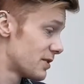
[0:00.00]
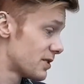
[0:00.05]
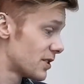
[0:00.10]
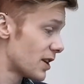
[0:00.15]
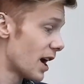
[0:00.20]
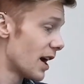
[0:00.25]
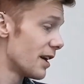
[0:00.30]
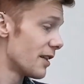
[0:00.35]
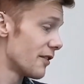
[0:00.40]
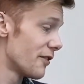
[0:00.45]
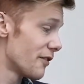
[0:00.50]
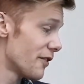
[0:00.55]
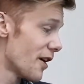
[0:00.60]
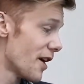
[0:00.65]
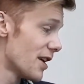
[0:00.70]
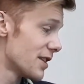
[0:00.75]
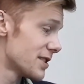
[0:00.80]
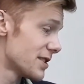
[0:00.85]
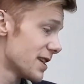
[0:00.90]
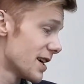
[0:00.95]
kind of the
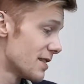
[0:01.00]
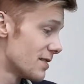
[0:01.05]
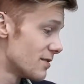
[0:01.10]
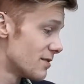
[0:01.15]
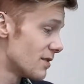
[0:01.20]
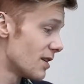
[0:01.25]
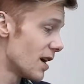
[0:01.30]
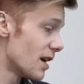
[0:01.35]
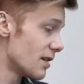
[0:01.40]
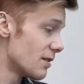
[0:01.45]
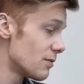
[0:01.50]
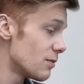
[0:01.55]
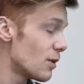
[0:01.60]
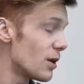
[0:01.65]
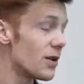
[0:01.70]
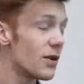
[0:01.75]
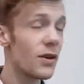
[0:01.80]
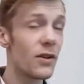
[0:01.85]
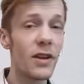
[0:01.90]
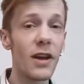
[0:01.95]
first and
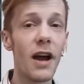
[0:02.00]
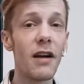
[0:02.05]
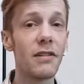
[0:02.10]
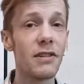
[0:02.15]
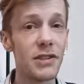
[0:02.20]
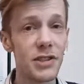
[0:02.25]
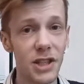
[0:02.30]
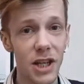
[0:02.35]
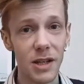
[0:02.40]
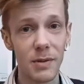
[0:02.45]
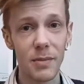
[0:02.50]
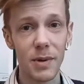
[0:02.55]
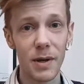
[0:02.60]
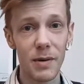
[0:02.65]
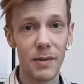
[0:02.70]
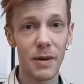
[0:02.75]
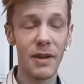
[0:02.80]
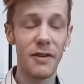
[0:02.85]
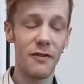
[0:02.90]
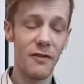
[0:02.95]
well, not the only
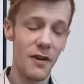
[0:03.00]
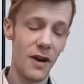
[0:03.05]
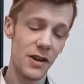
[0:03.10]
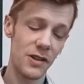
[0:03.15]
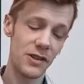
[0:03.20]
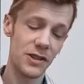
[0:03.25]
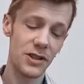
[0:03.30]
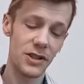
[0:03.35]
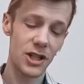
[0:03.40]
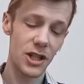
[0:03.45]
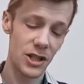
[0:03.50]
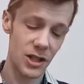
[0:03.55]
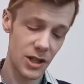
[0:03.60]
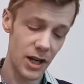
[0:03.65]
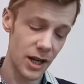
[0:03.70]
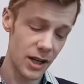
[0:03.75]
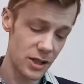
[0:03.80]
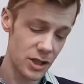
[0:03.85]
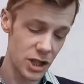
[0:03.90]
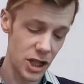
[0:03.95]
cheapie, but the first cheap,
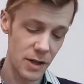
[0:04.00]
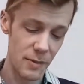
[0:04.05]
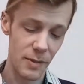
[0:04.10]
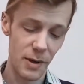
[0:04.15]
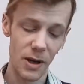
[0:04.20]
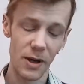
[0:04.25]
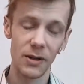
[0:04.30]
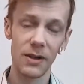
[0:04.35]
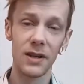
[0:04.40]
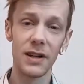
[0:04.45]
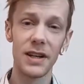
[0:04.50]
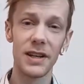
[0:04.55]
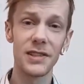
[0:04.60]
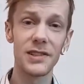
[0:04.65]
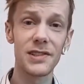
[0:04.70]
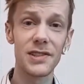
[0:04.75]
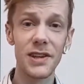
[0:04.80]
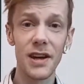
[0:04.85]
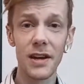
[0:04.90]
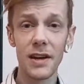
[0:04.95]
kind of cheapie on the
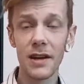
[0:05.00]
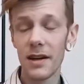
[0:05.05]
list.